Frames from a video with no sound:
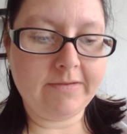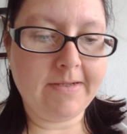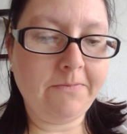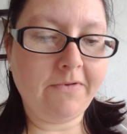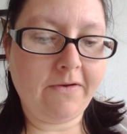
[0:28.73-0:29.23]

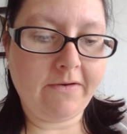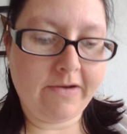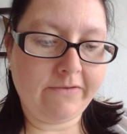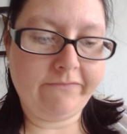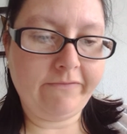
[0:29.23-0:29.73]

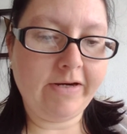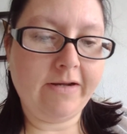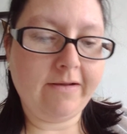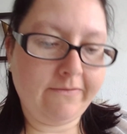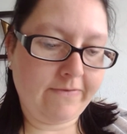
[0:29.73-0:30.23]
I
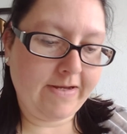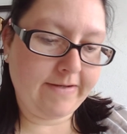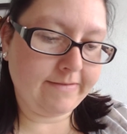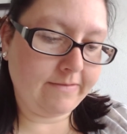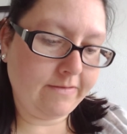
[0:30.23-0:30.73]
freaking love
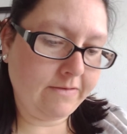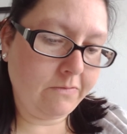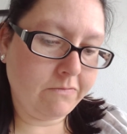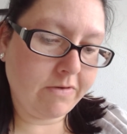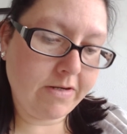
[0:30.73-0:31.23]
these. I don't
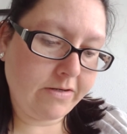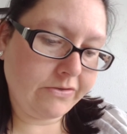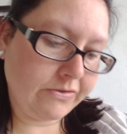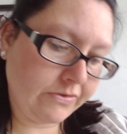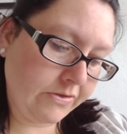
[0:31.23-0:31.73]
know why, I
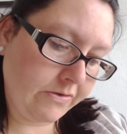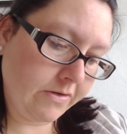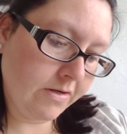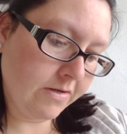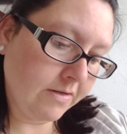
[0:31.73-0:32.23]
just do.
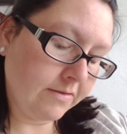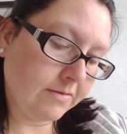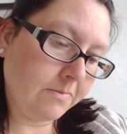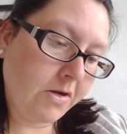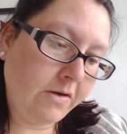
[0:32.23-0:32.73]

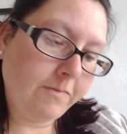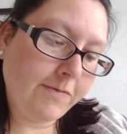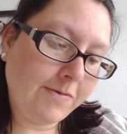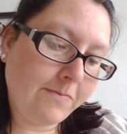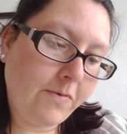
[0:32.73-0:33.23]
So I'm
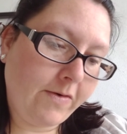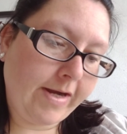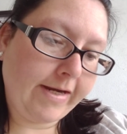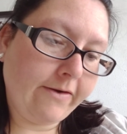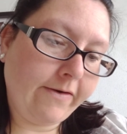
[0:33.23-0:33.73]
hoping I
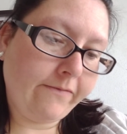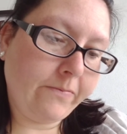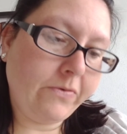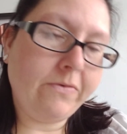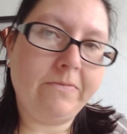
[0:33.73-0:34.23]
might either
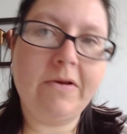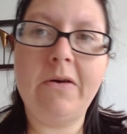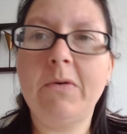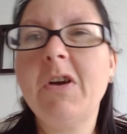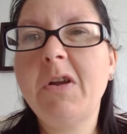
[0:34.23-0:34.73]
put them,
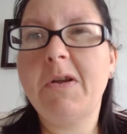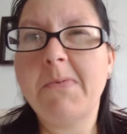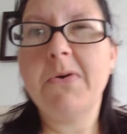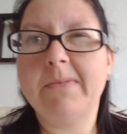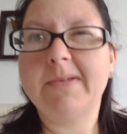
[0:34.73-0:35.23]
I'm going to
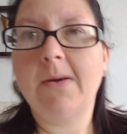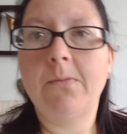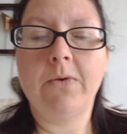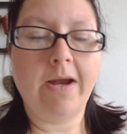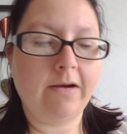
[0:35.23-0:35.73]
put them
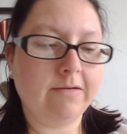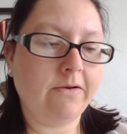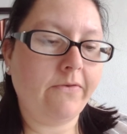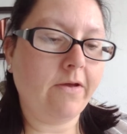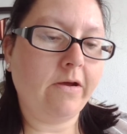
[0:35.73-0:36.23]
somewhere
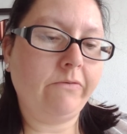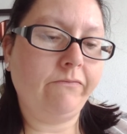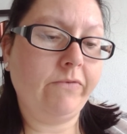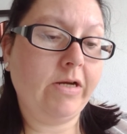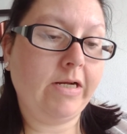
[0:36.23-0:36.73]
because I
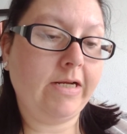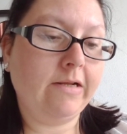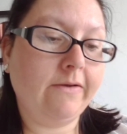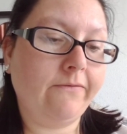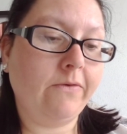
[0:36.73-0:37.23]
really
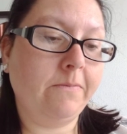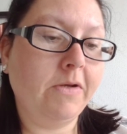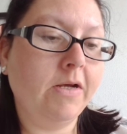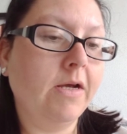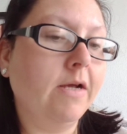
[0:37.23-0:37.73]
love them.
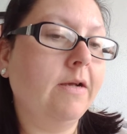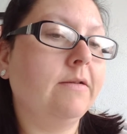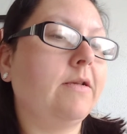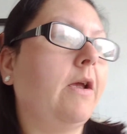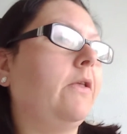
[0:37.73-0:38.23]

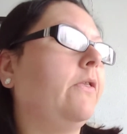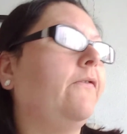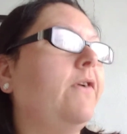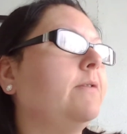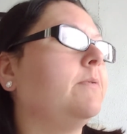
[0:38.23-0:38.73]
So the
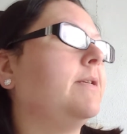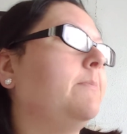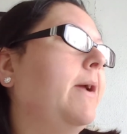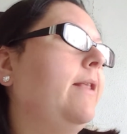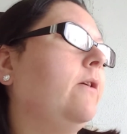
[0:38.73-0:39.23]
first one is,
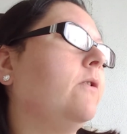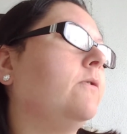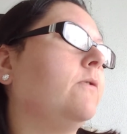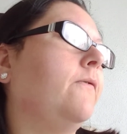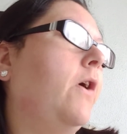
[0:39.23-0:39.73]
may the
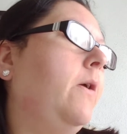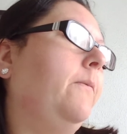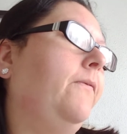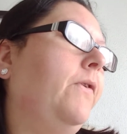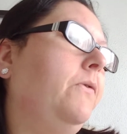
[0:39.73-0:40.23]
God of
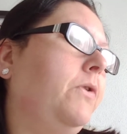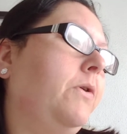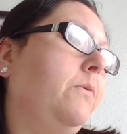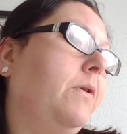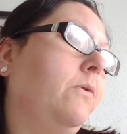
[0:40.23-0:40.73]
hope fill
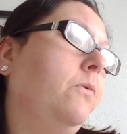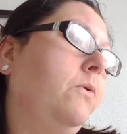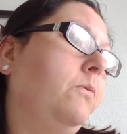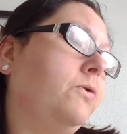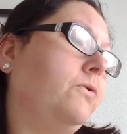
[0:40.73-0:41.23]
you with
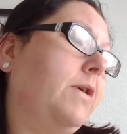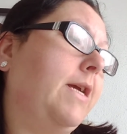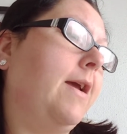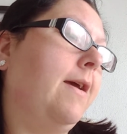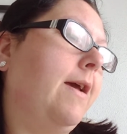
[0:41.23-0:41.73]
all
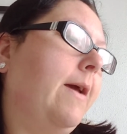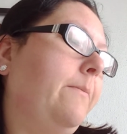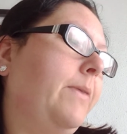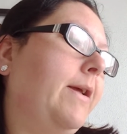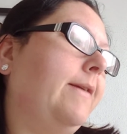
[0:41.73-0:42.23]
joy
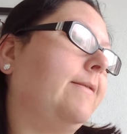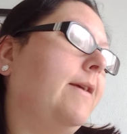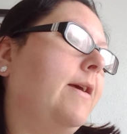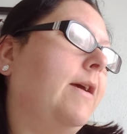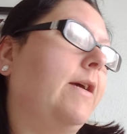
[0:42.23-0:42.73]
and peace
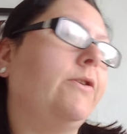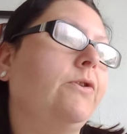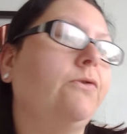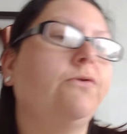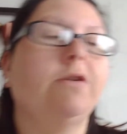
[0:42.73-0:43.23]
as
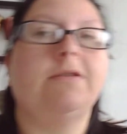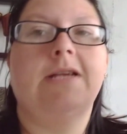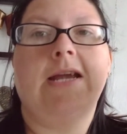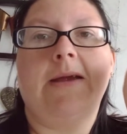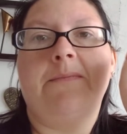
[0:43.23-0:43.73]
you trust
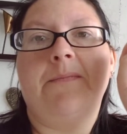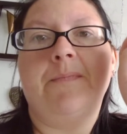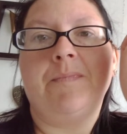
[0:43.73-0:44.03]
him.